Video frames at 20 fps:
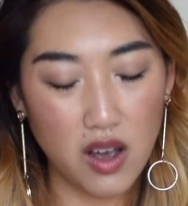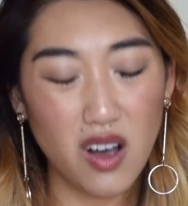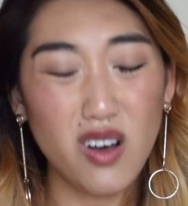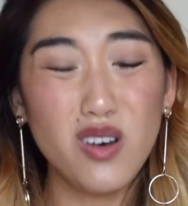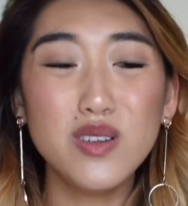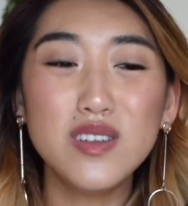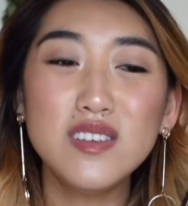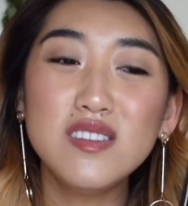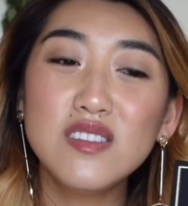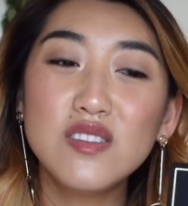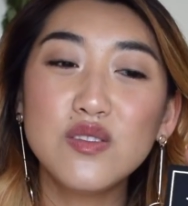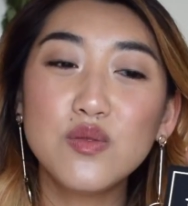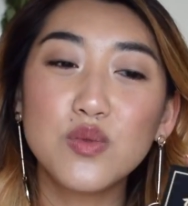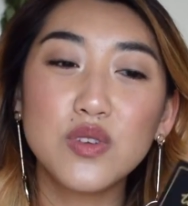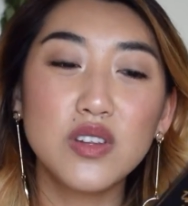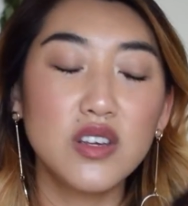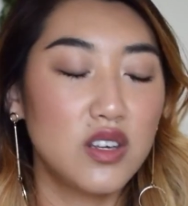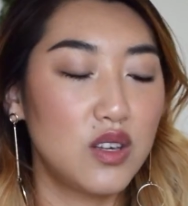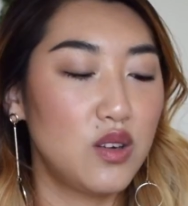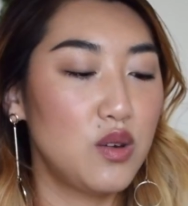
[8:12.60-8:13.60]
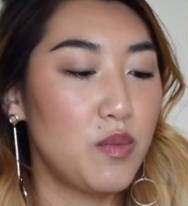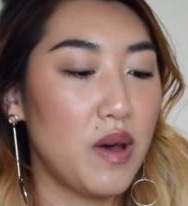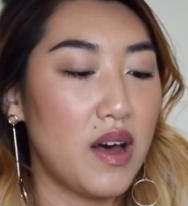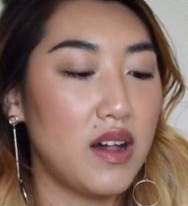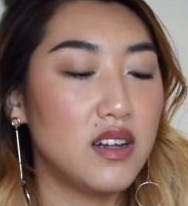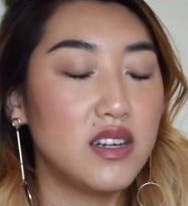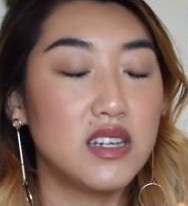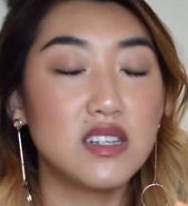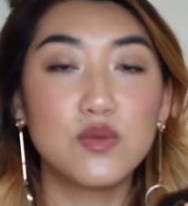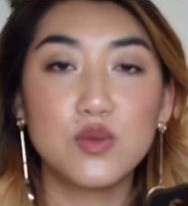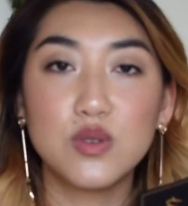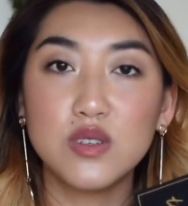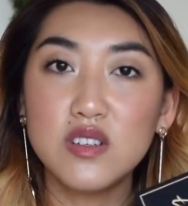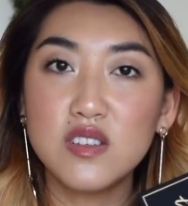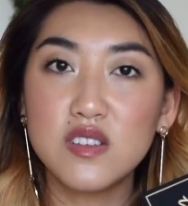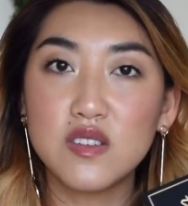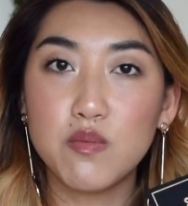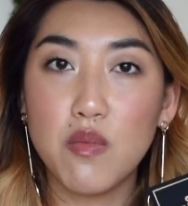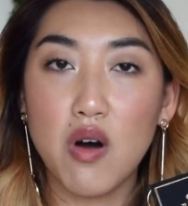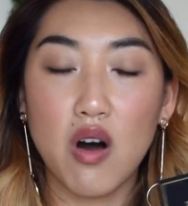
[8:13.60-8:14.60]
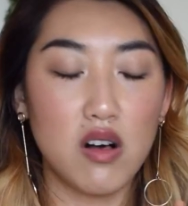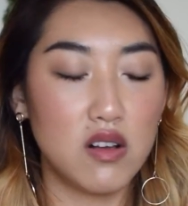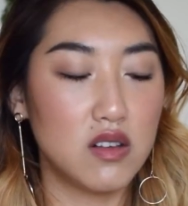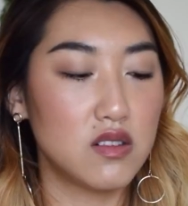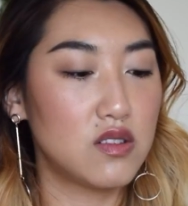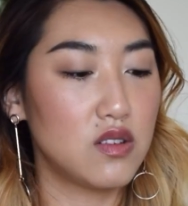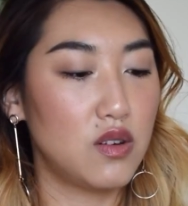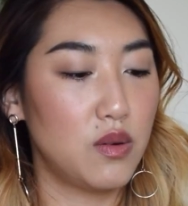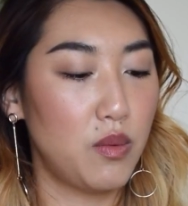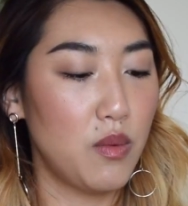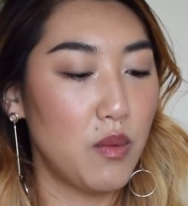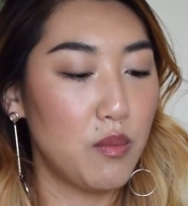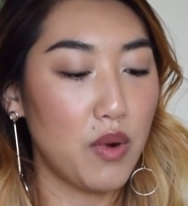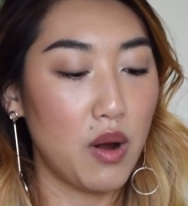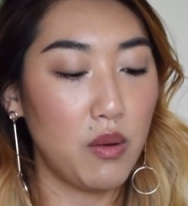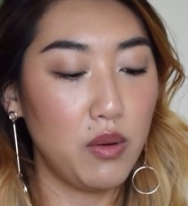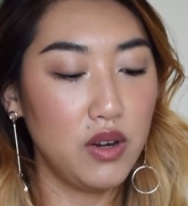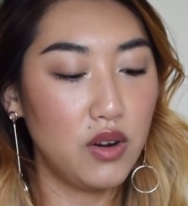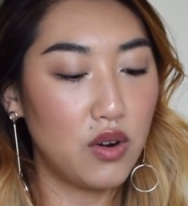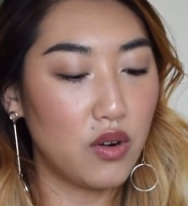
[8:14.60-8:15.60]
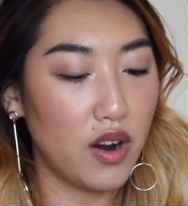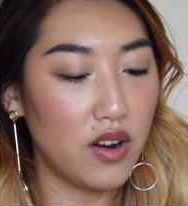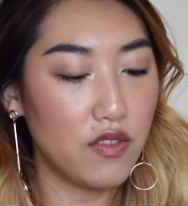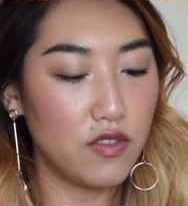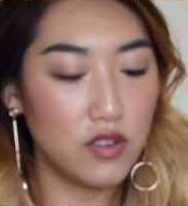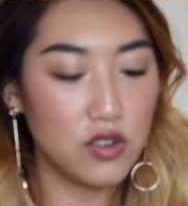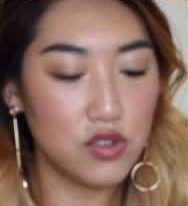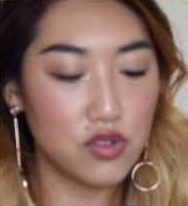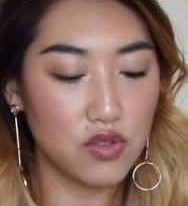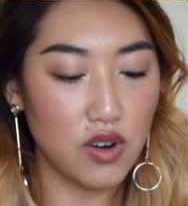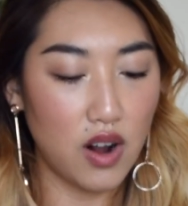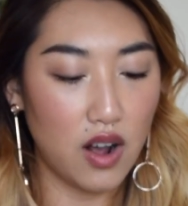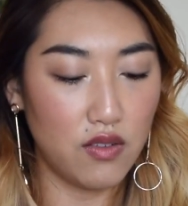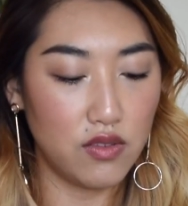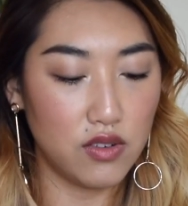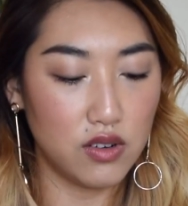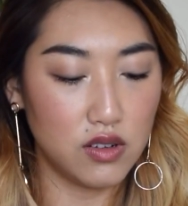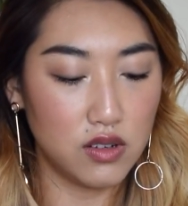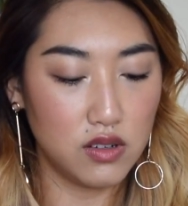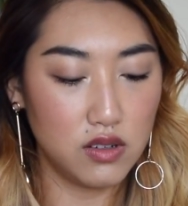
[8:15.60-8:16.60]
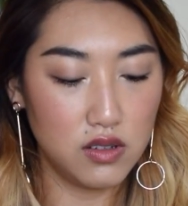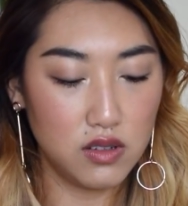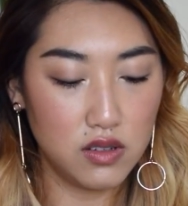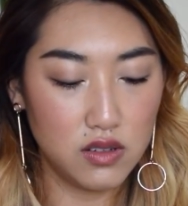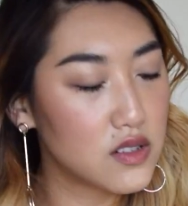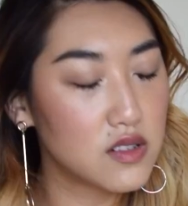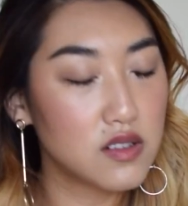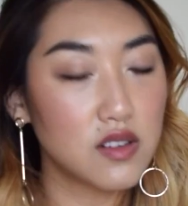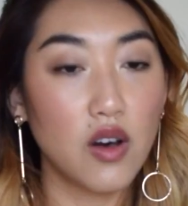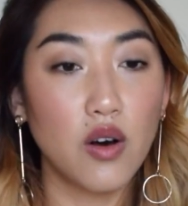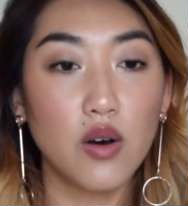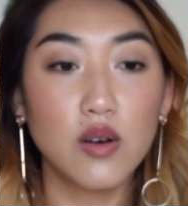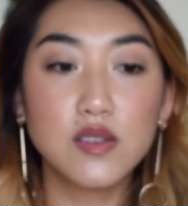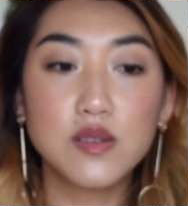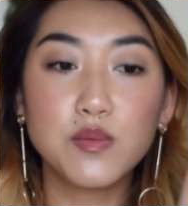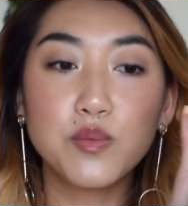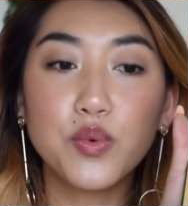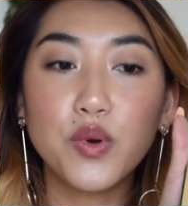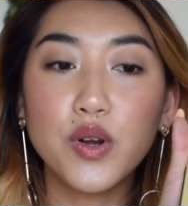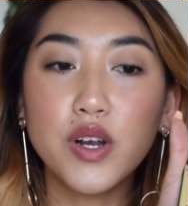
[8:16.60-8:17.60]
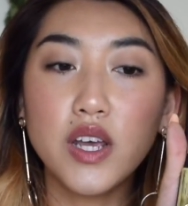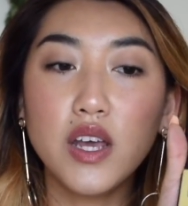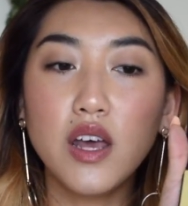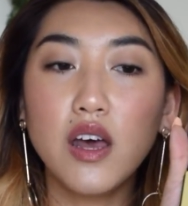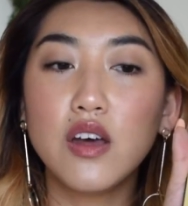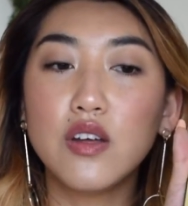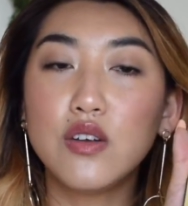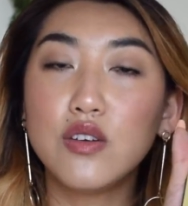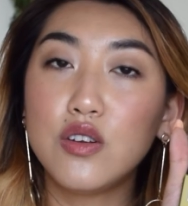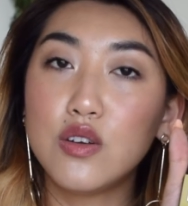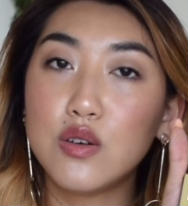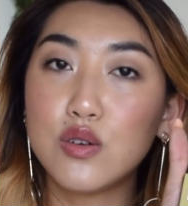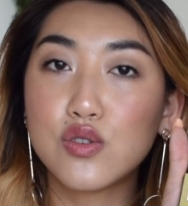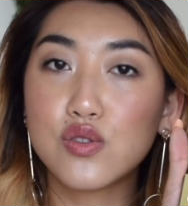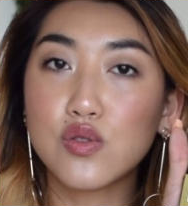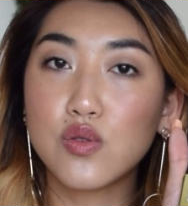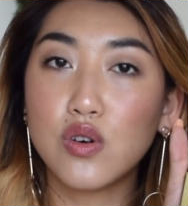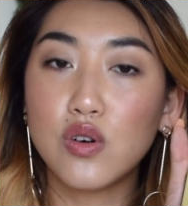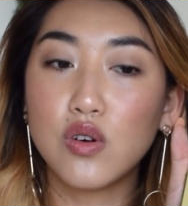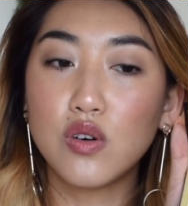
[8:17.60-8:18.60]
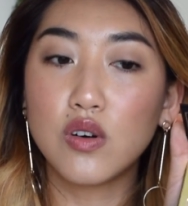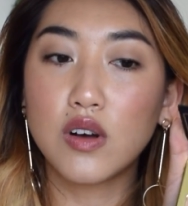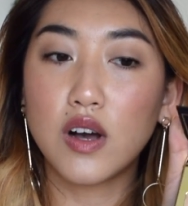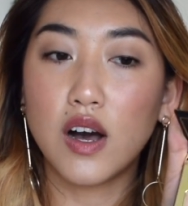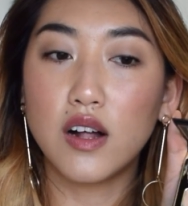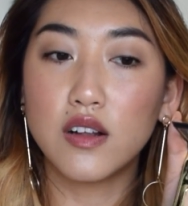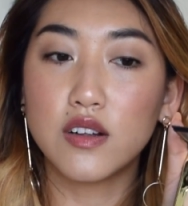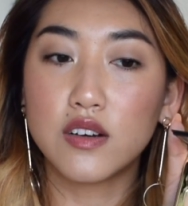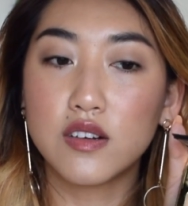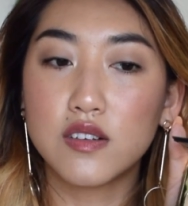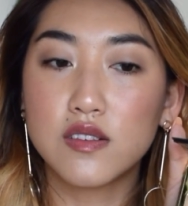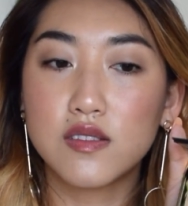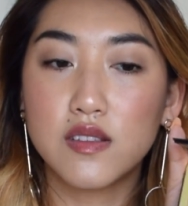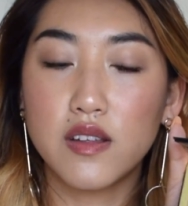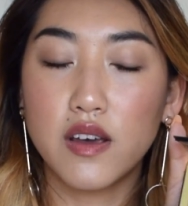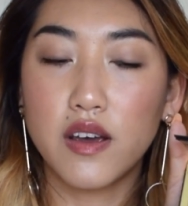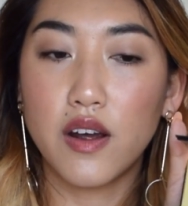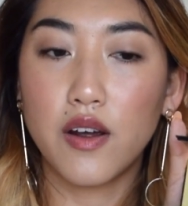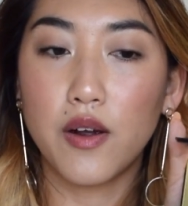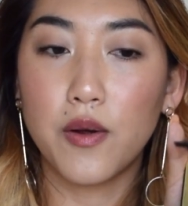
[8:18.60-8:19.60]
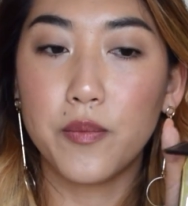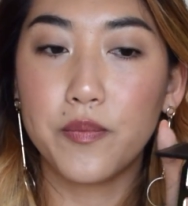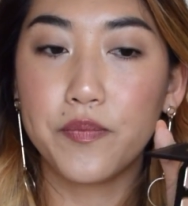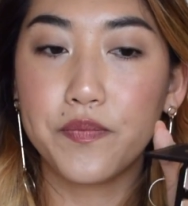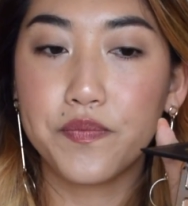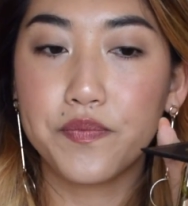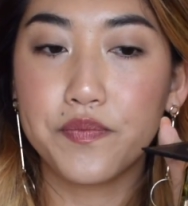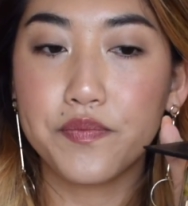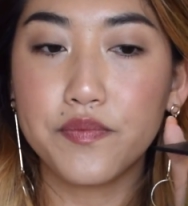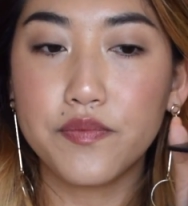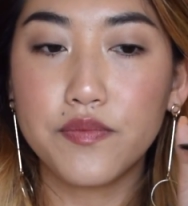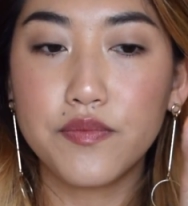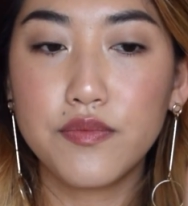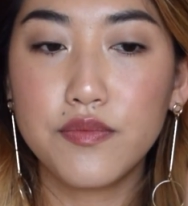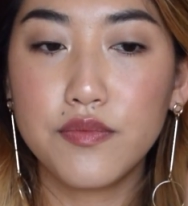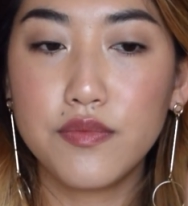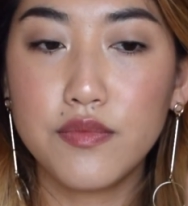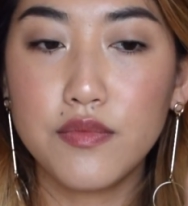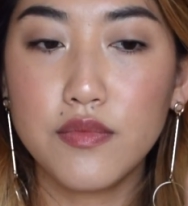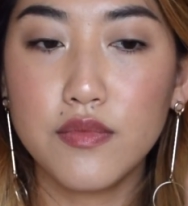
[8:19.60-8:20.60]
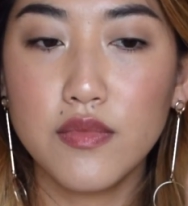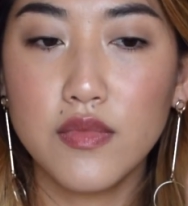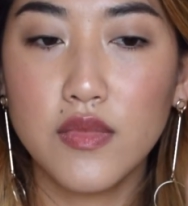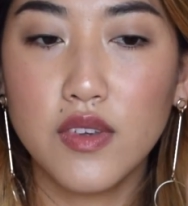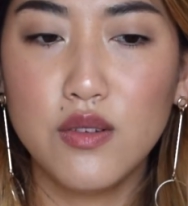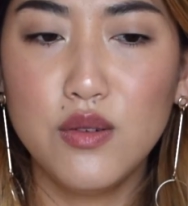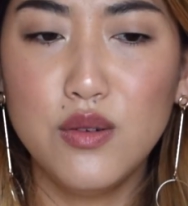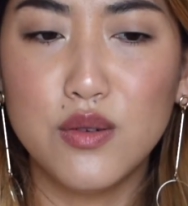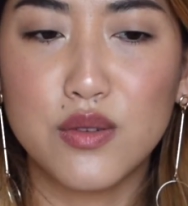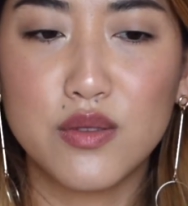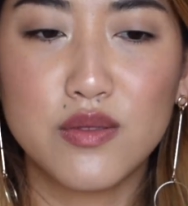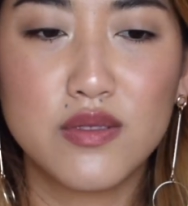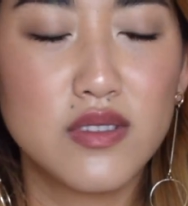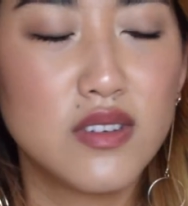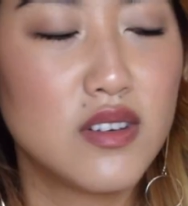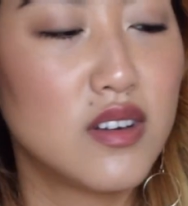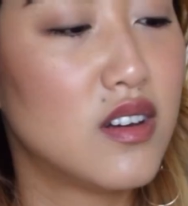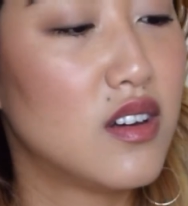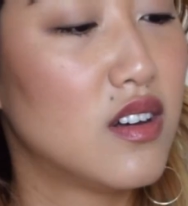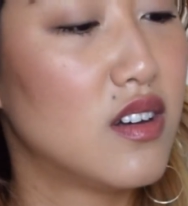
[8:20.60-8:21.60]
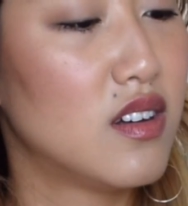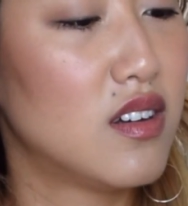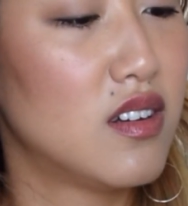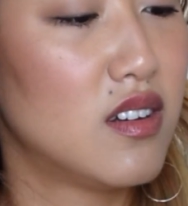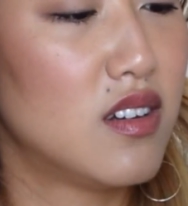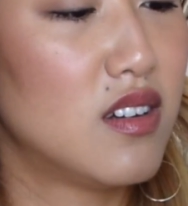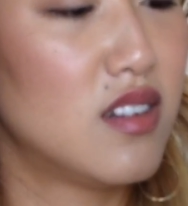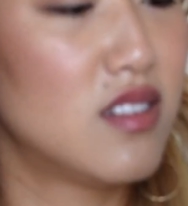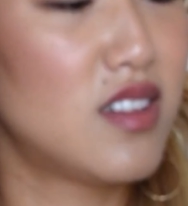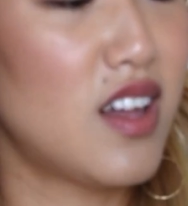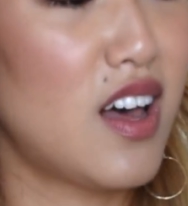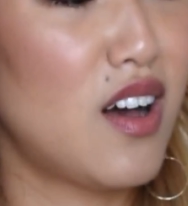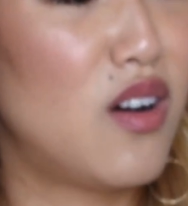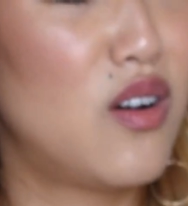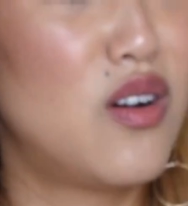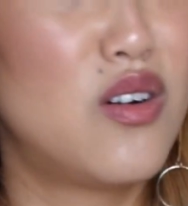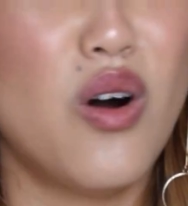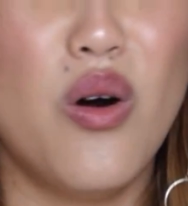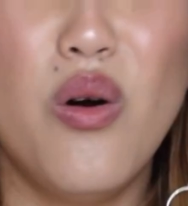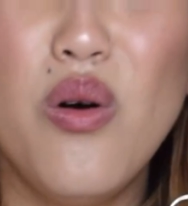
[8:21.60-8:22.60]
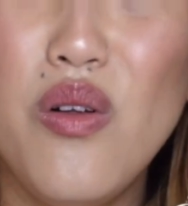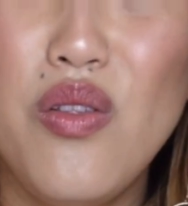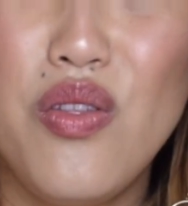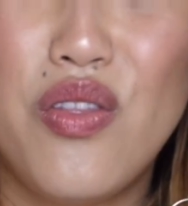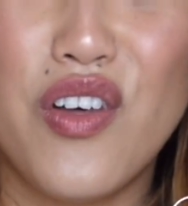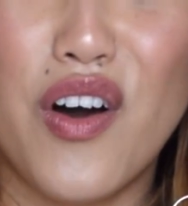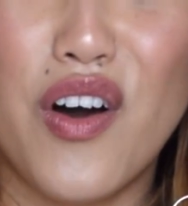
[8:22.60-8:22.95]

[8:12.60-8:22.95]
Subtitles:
Oh, this is a really cute palette. It's really small, so probably great for travel. So some pretty neutral colors there. Ooh, that gold